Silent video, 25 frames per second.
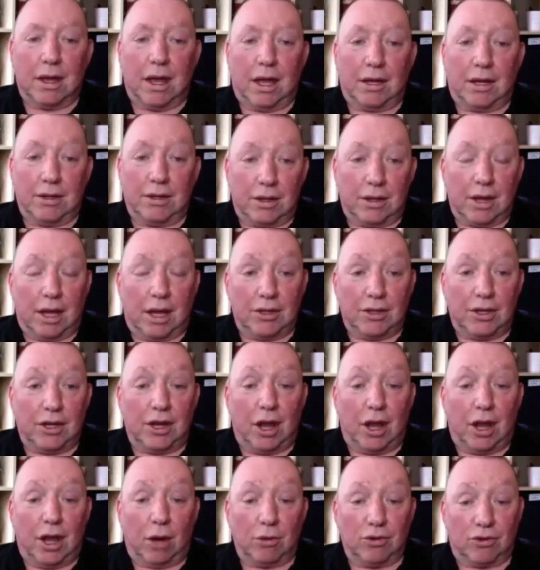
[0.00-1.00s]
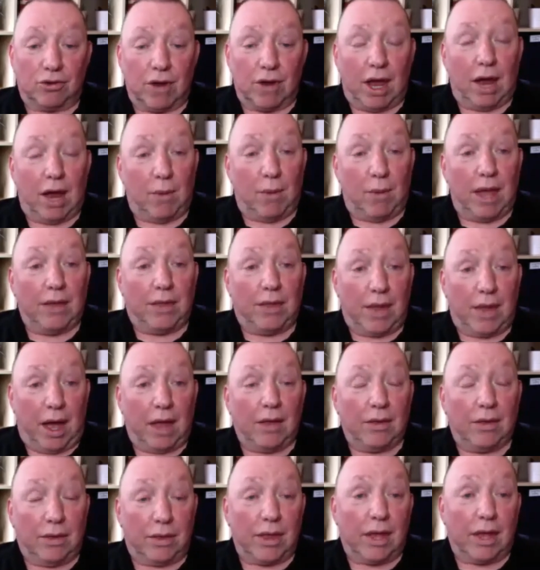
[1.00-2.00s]
And, and you know straight away
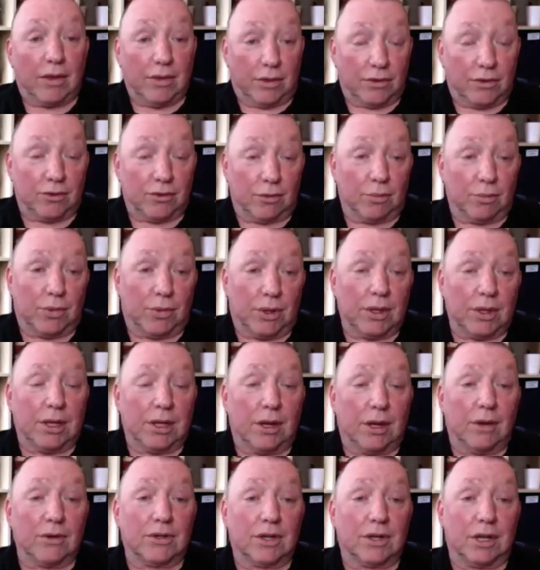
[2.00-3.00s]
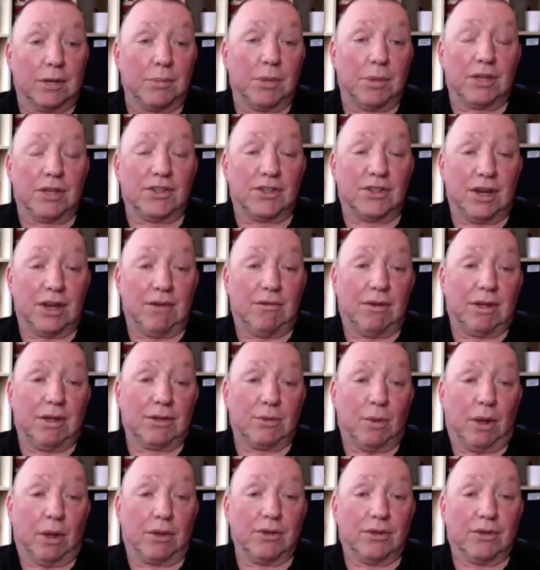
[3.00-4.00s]
that, that there's something, you know, it's going to be a
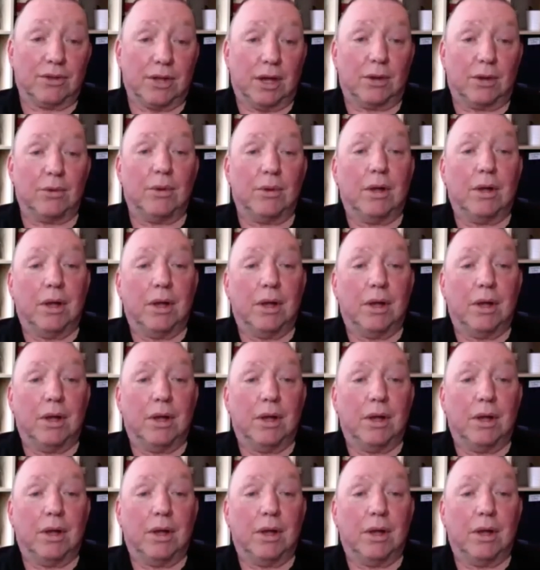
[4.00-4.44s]
serious one. So,